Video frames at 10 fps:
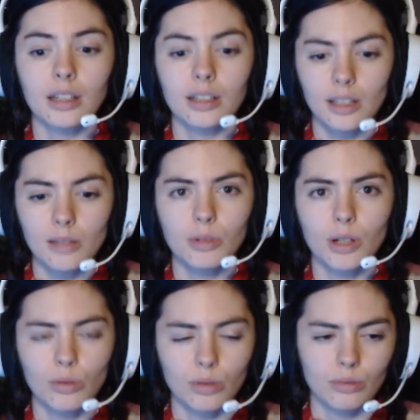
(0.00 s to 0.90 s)
to keep
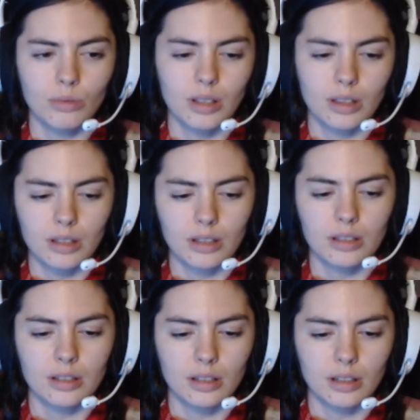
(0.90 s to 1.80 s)
going with
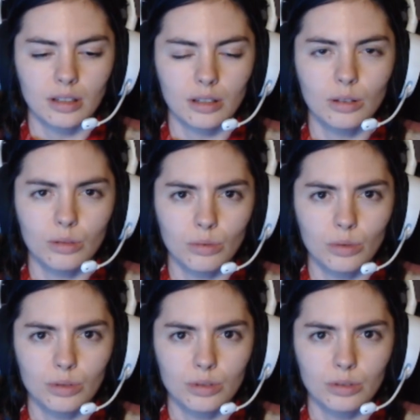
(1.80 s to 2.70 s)
this Clone
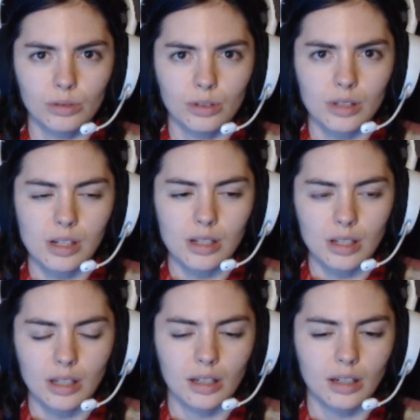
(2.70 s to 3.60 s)
Wars story
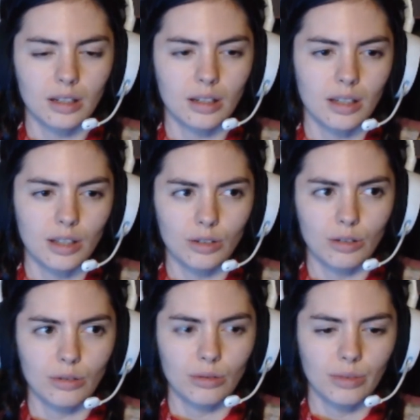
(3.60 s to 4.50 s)
and
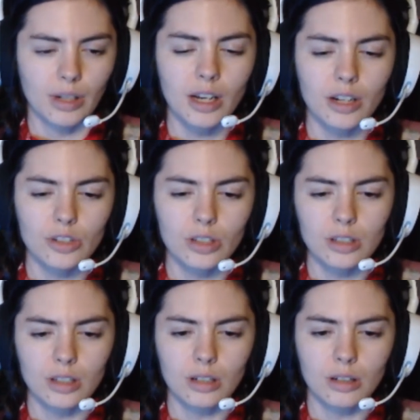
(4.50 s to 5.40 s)
other
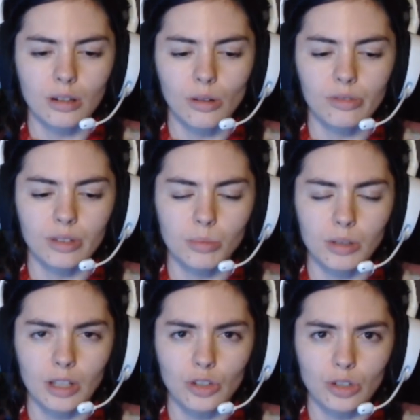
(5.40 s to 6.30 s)
reactions, and hopefully
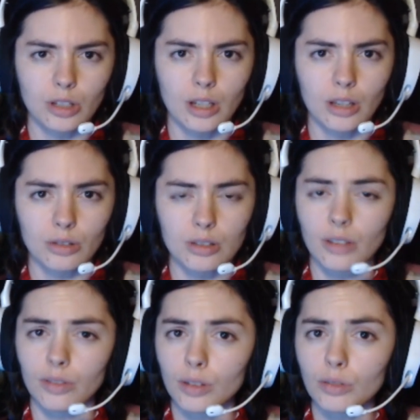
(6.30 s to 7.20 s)
potentially other
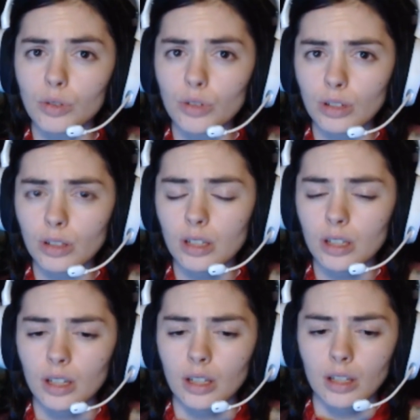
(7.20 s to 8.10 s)
stuff in the future.
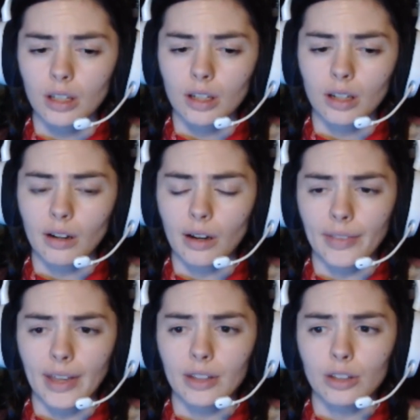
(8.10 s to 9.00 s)

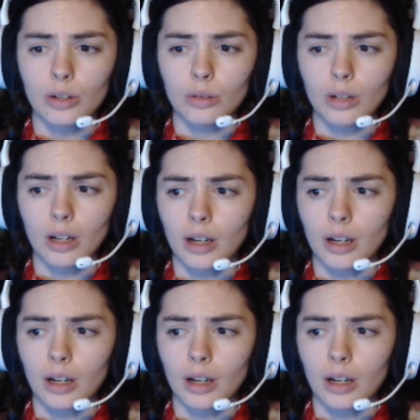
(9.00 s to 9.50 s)
On that note,